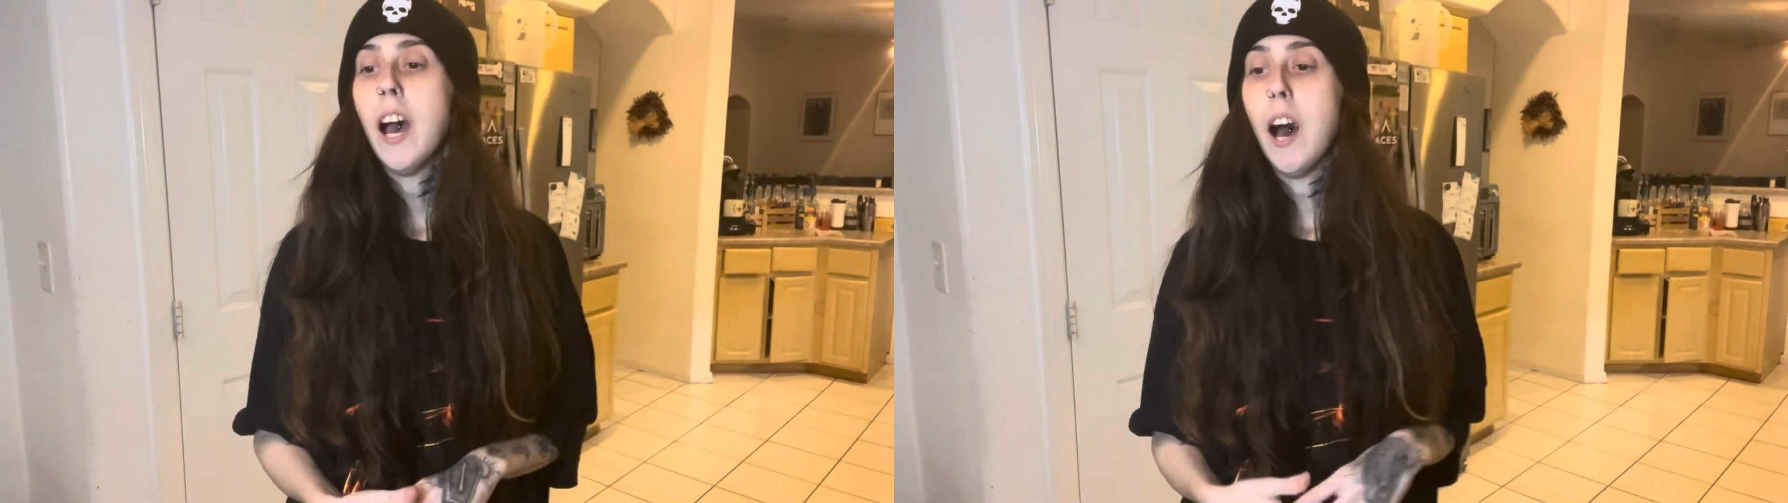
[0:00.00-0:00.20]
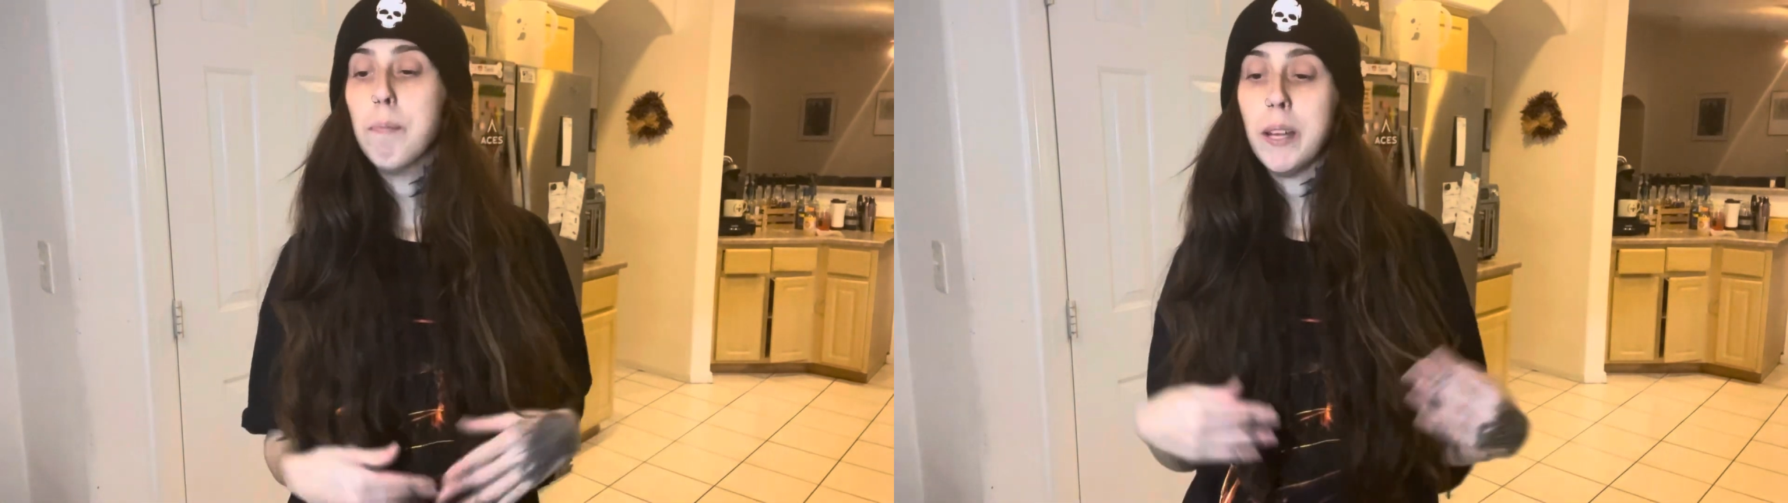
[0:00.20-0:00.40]

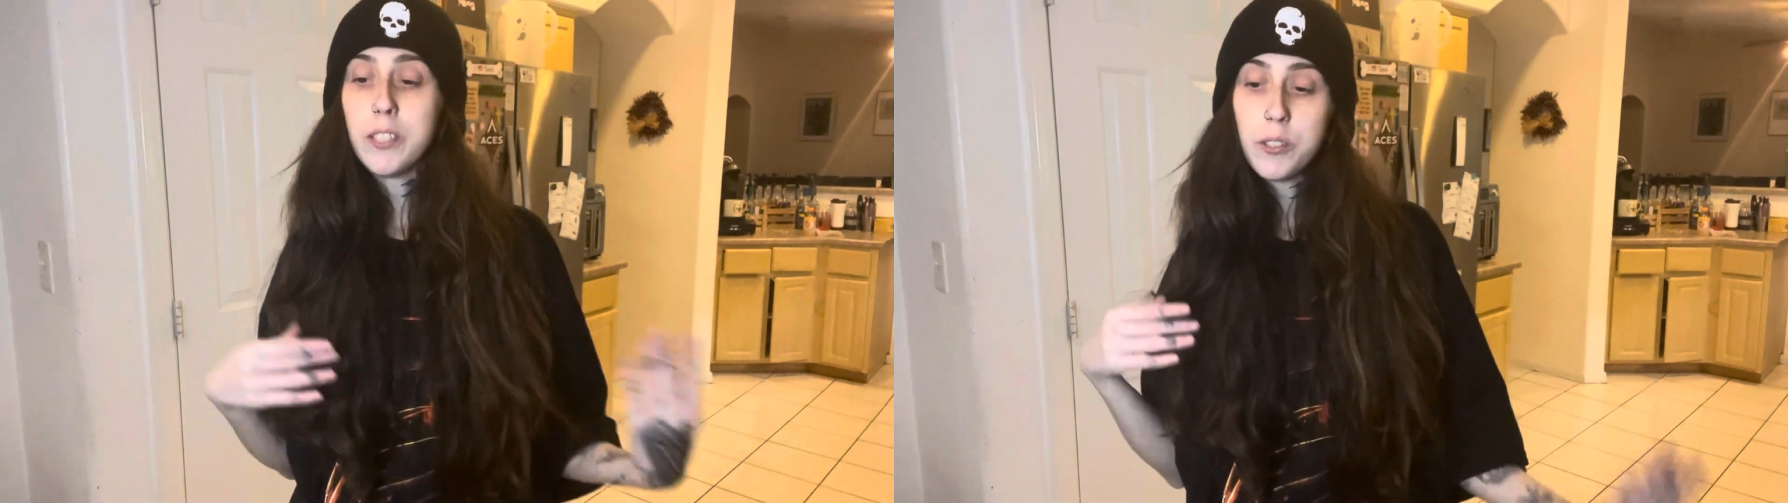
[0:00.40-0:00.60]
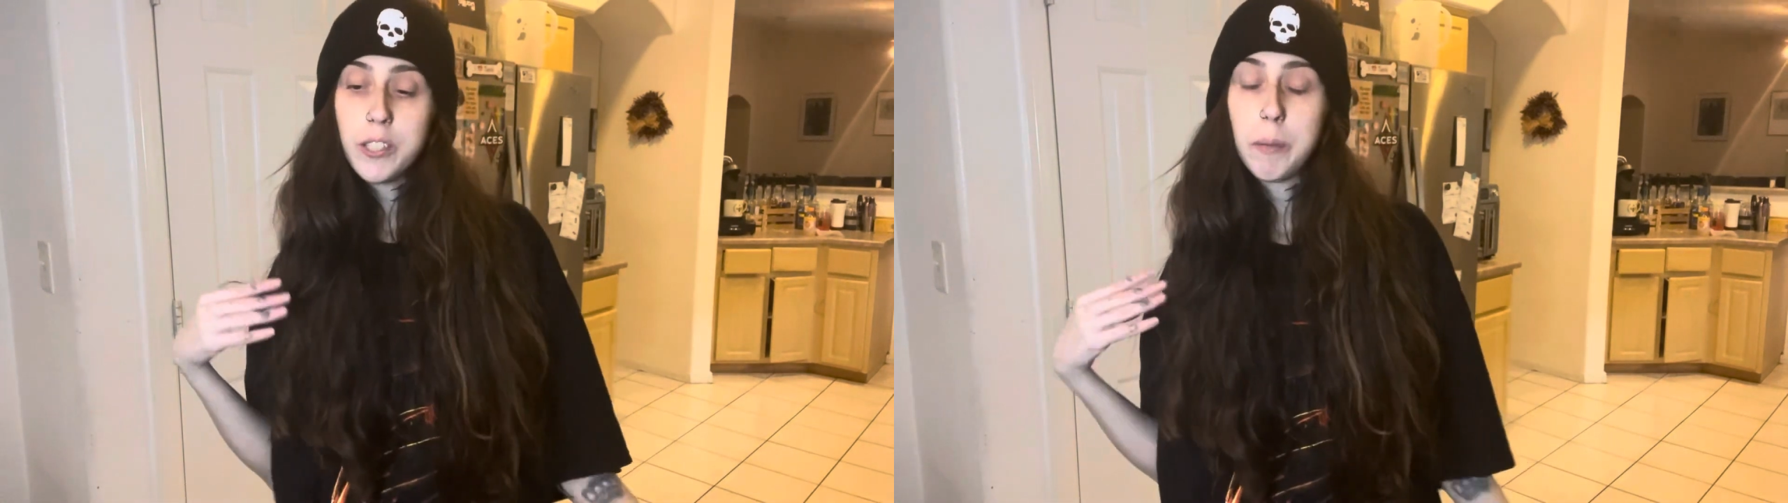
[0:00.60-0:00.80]
a
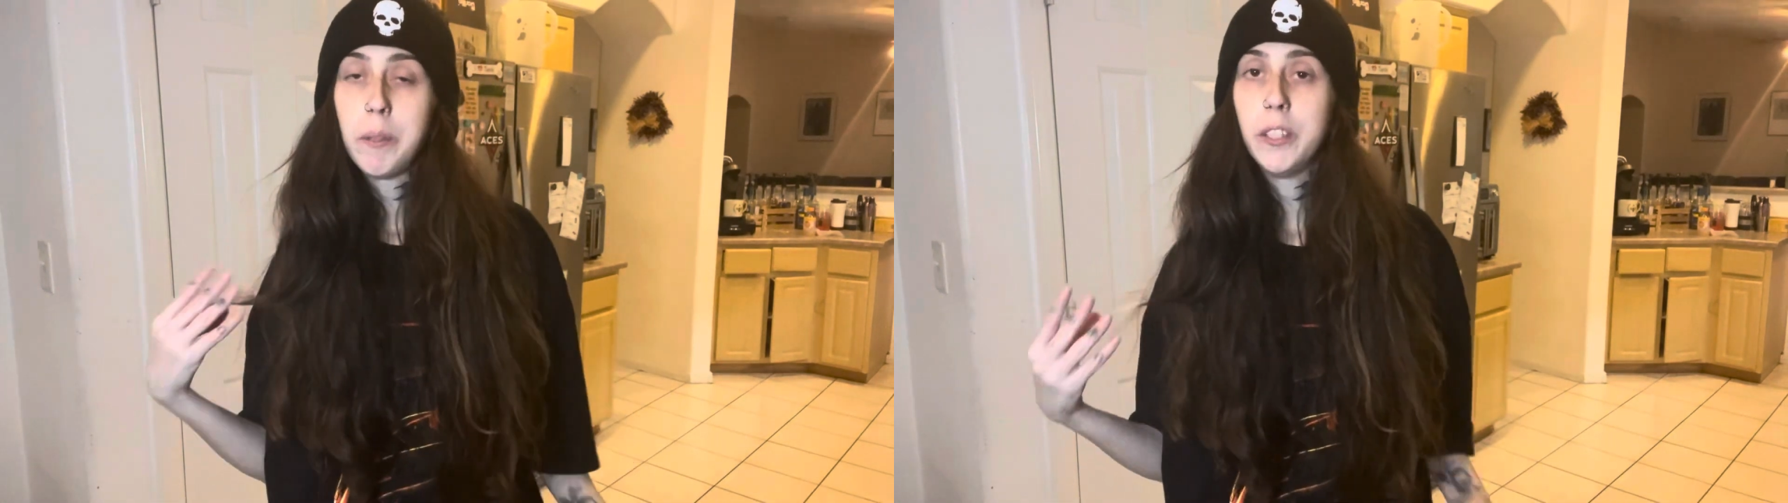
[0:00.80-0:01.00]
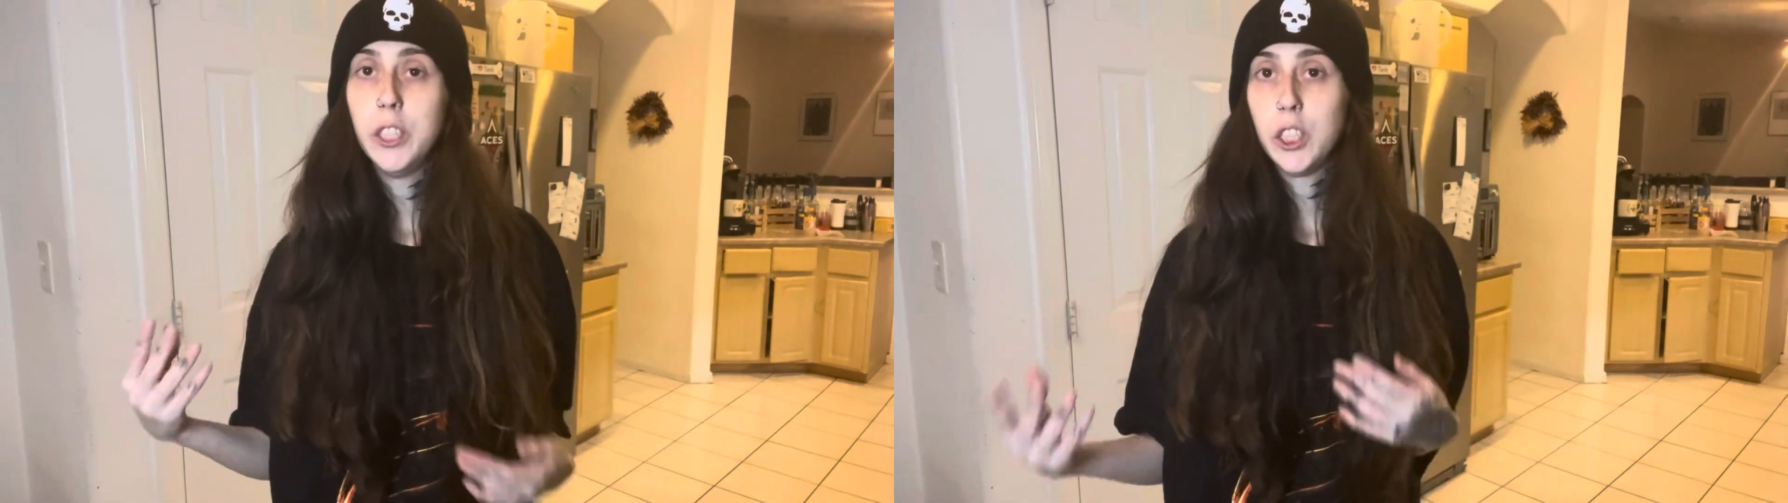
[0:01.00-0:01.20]
mental
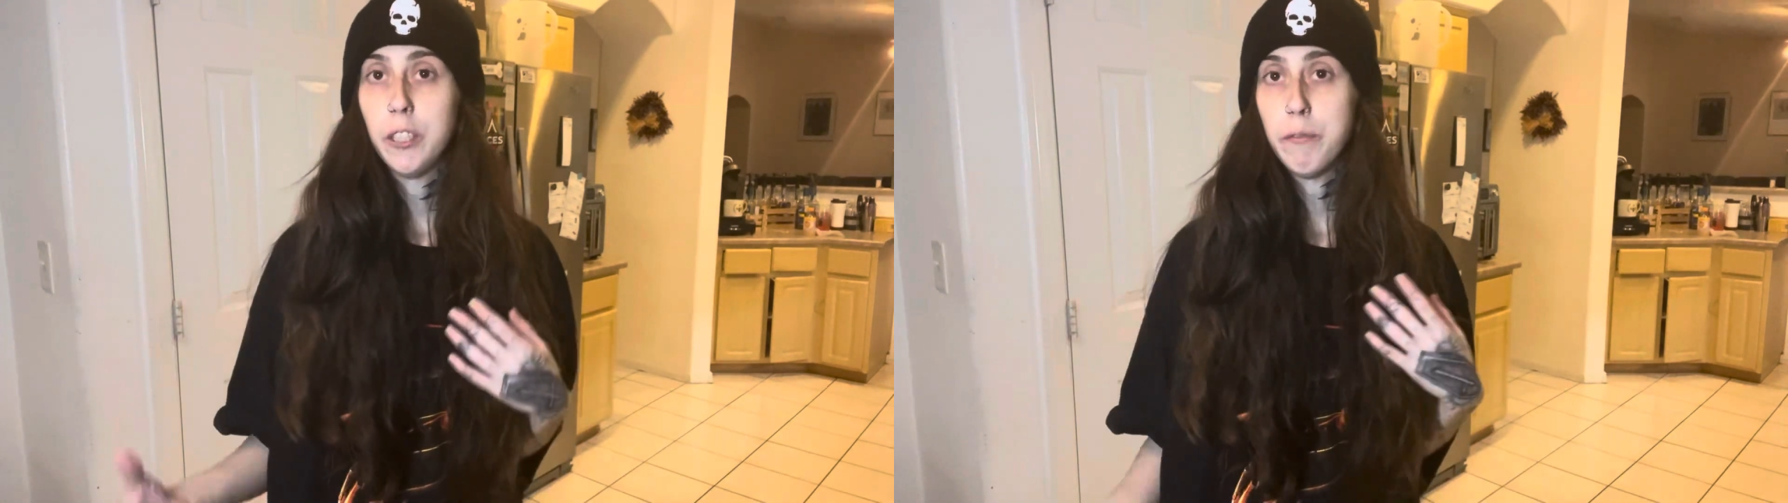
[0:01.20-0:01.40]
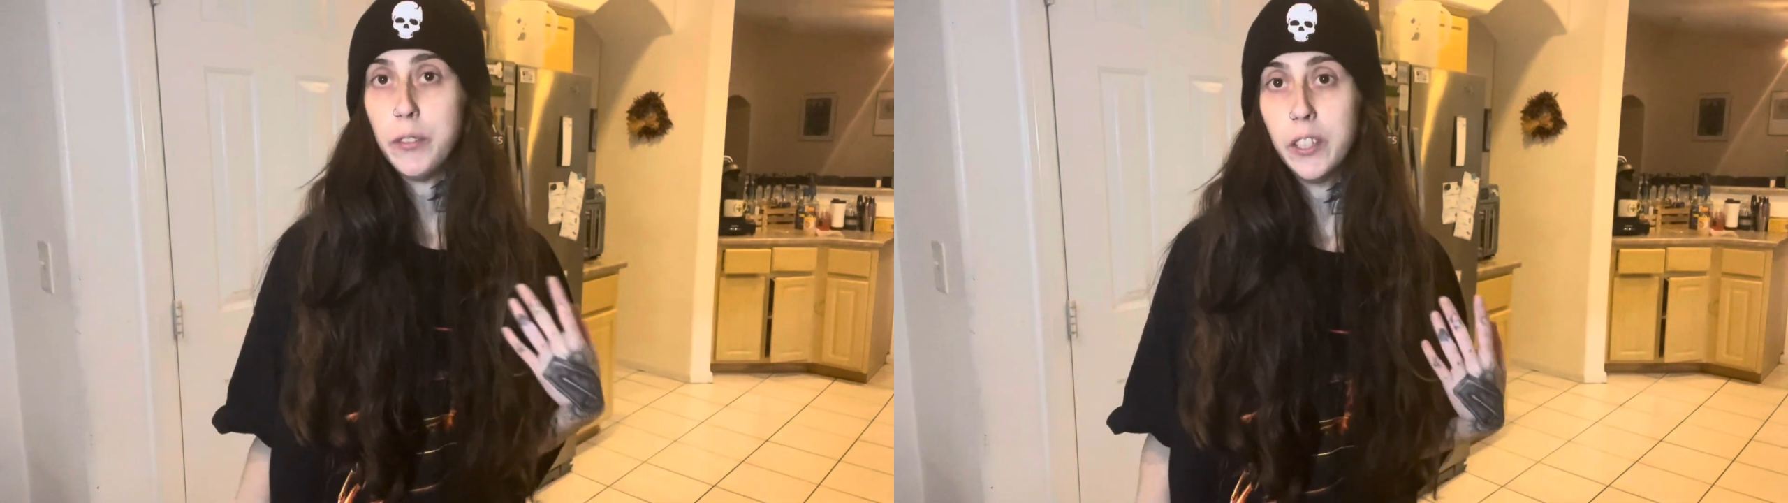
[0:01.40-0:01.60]

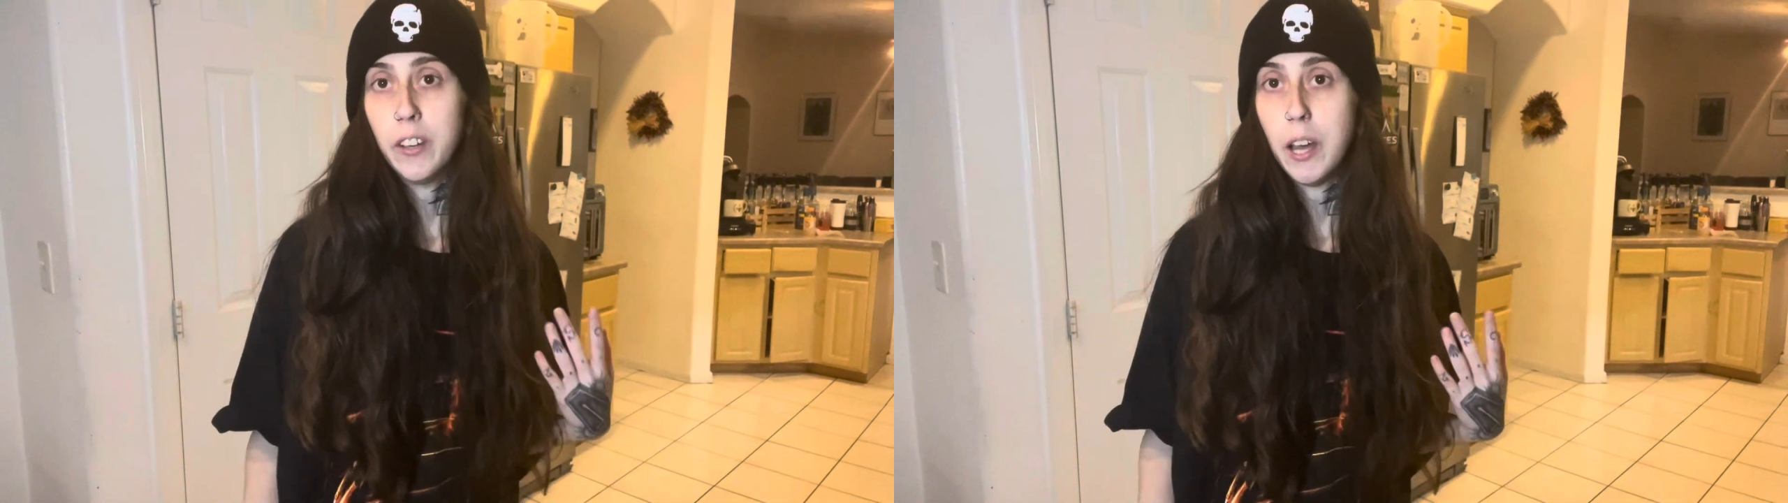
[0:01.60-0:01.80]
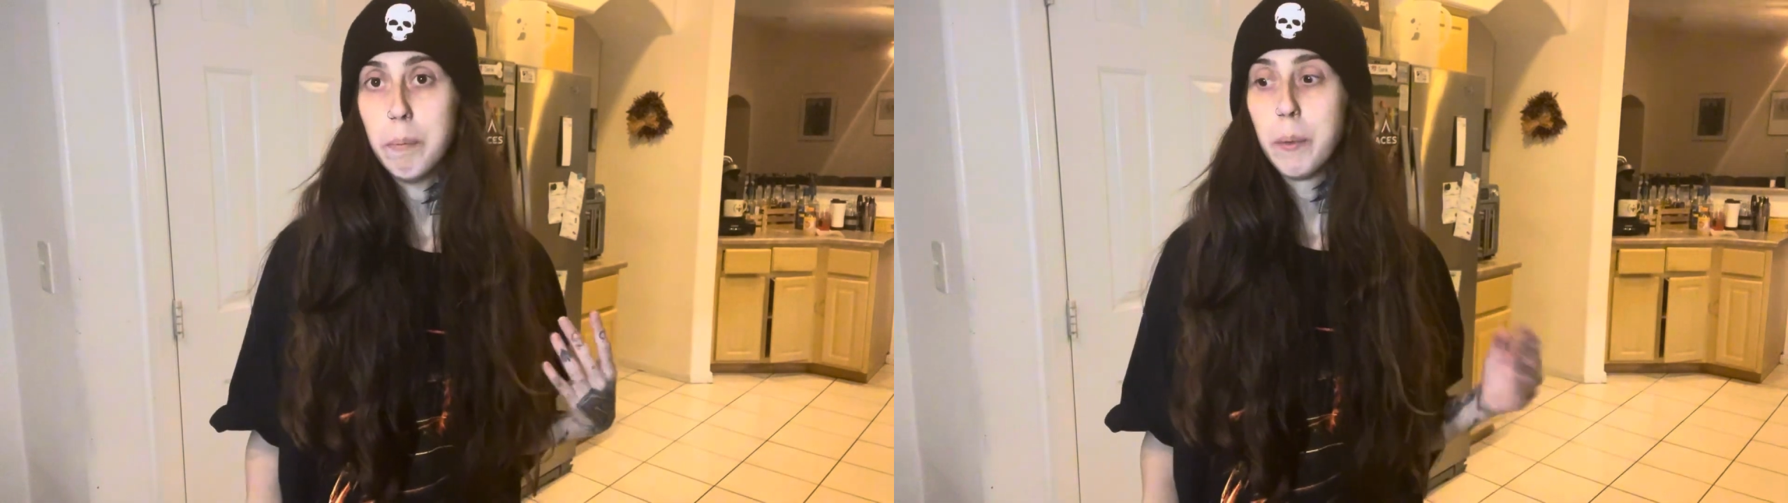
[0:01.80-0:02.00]
stimulation fill
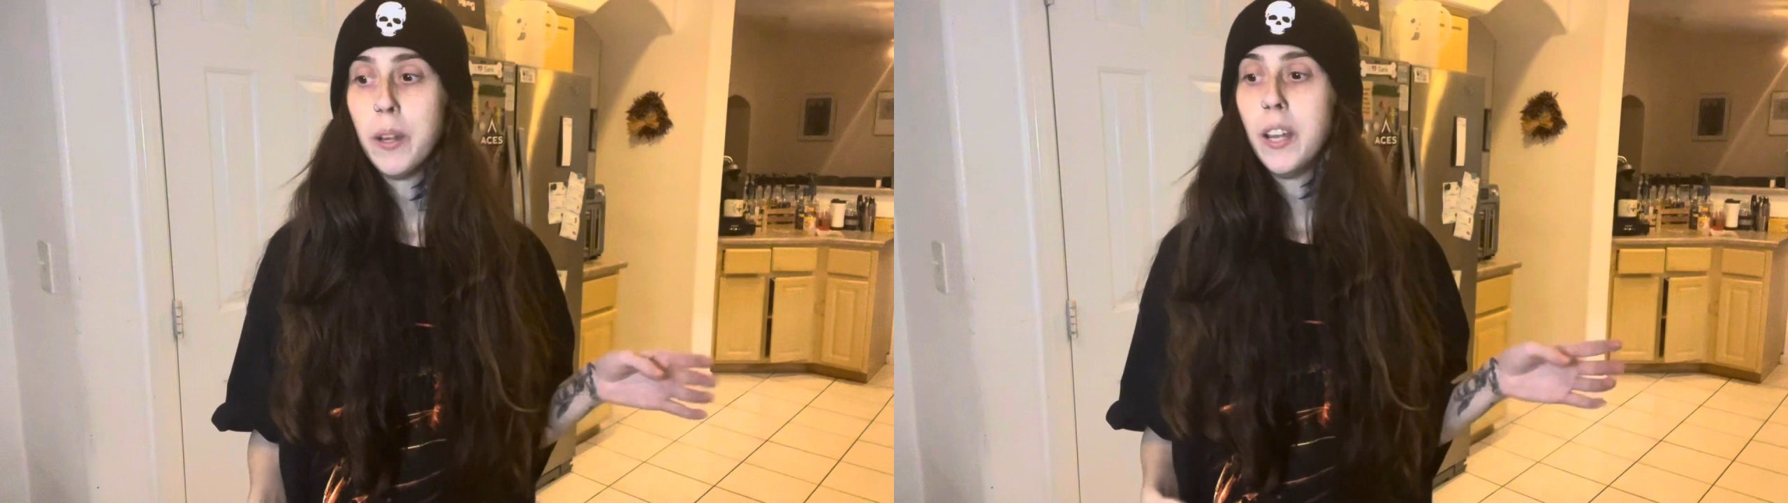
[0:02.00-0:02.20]
up,